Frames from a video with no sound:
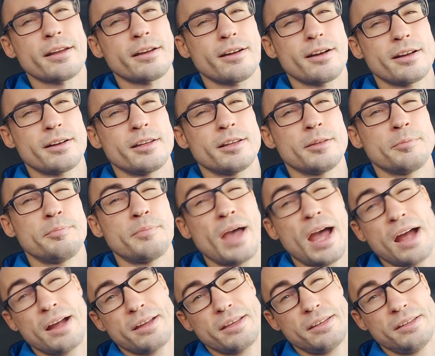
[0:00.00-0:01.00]
I got it
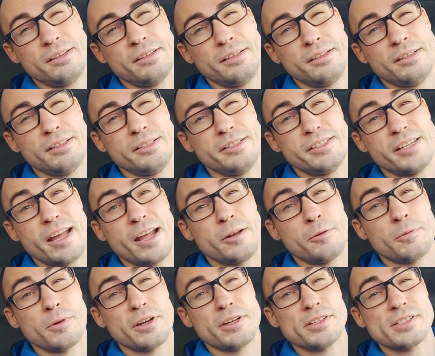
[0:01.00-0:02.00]
back in
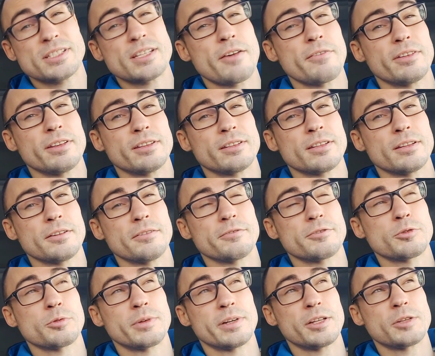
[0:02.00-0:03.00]
January 7th of
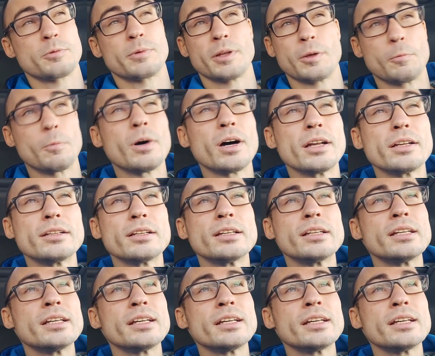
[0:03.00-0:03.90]
2021